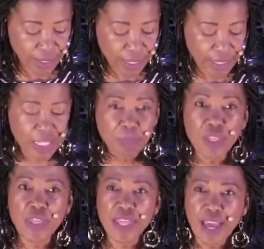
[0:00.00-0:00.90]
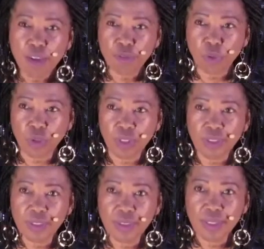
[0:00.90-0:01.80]
it says, be thankful
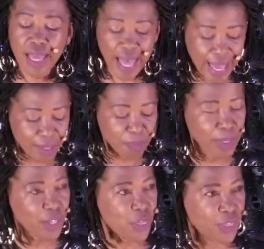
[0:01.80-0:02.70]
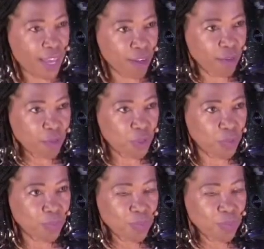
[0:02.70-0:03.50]
and be thankful.